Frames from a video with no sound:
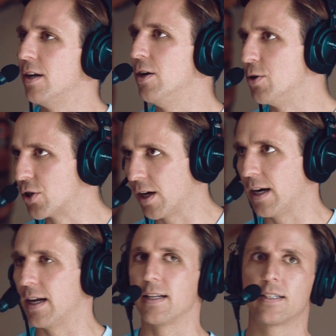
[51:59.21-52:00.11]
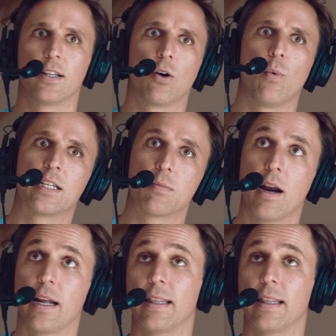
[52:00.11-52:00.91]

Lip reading: nutrients and they're a waste of money.